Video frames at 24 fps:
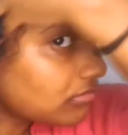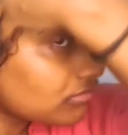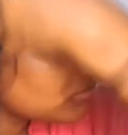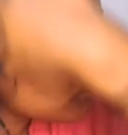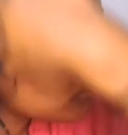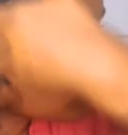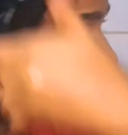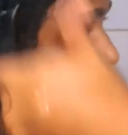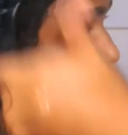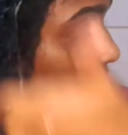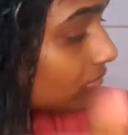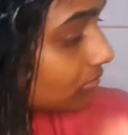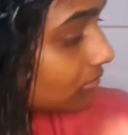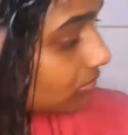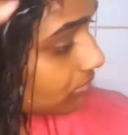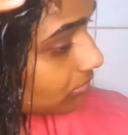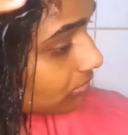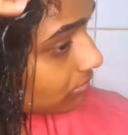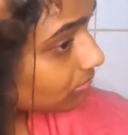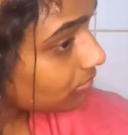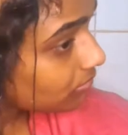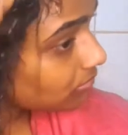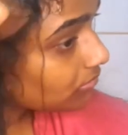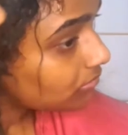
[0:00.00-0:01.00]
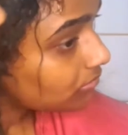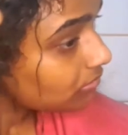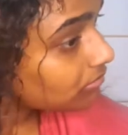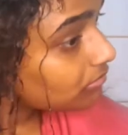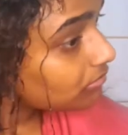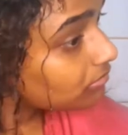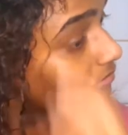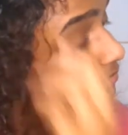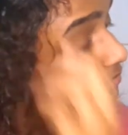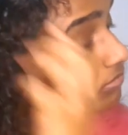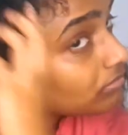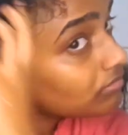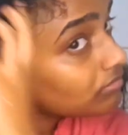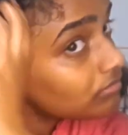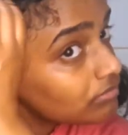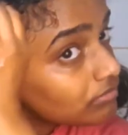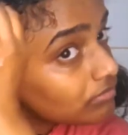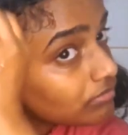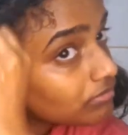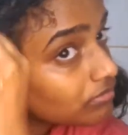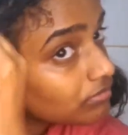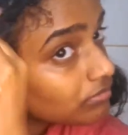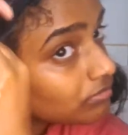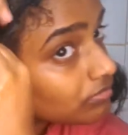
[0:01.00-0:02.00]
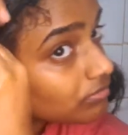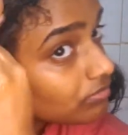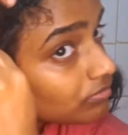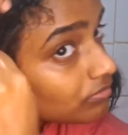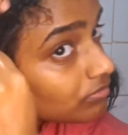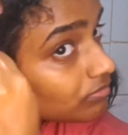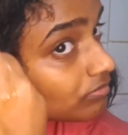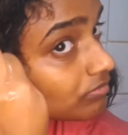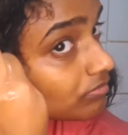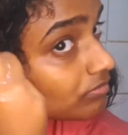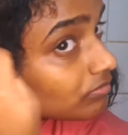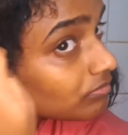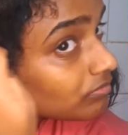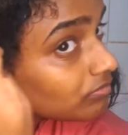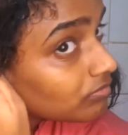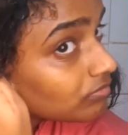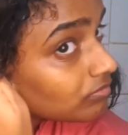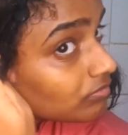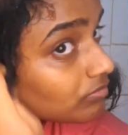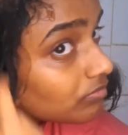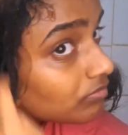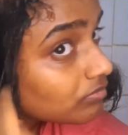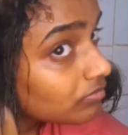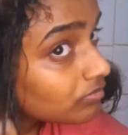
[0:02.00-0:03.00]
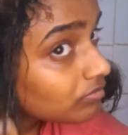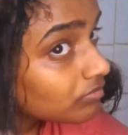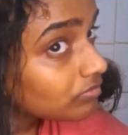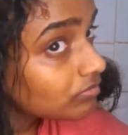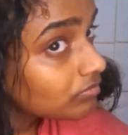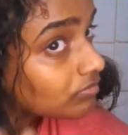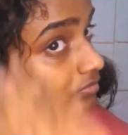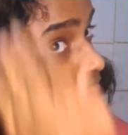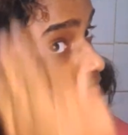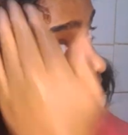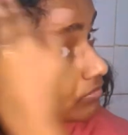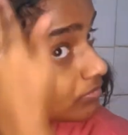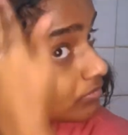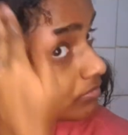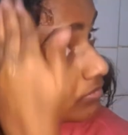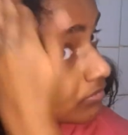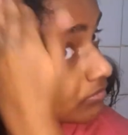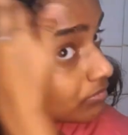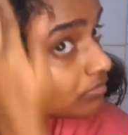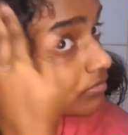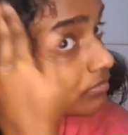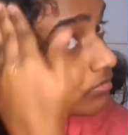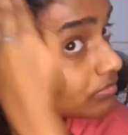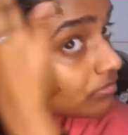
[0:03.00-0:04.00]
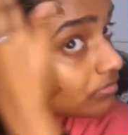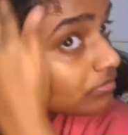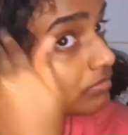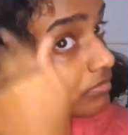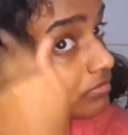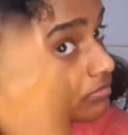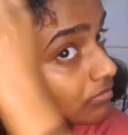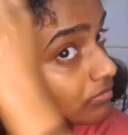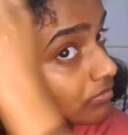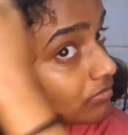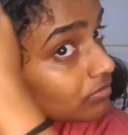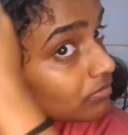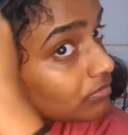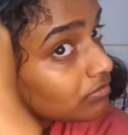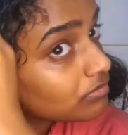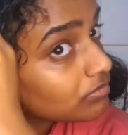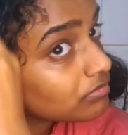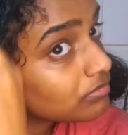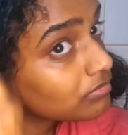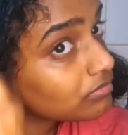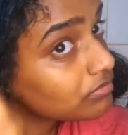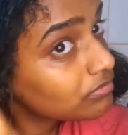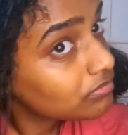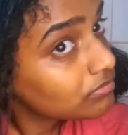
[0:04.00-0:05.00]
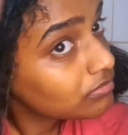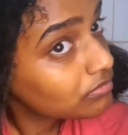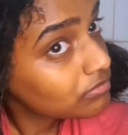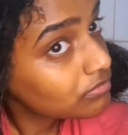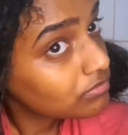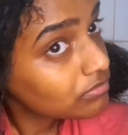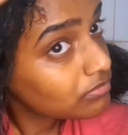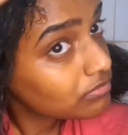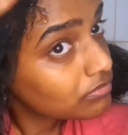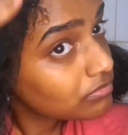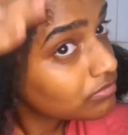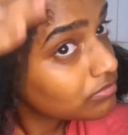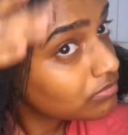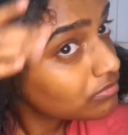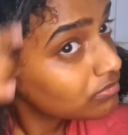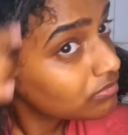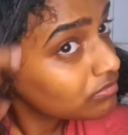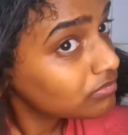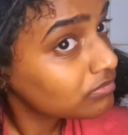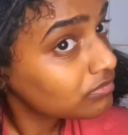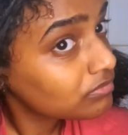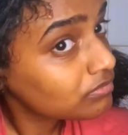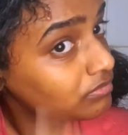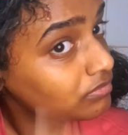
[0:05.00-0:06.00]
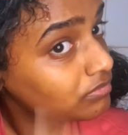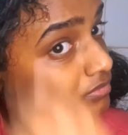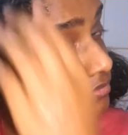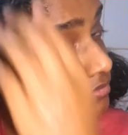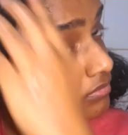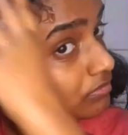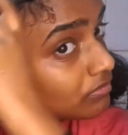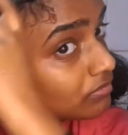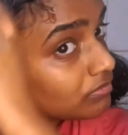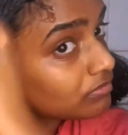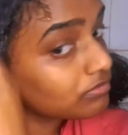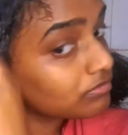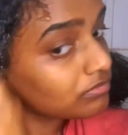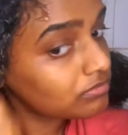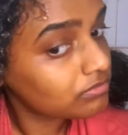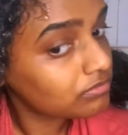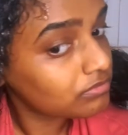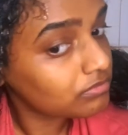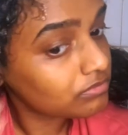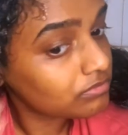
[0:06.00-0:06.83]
(silence)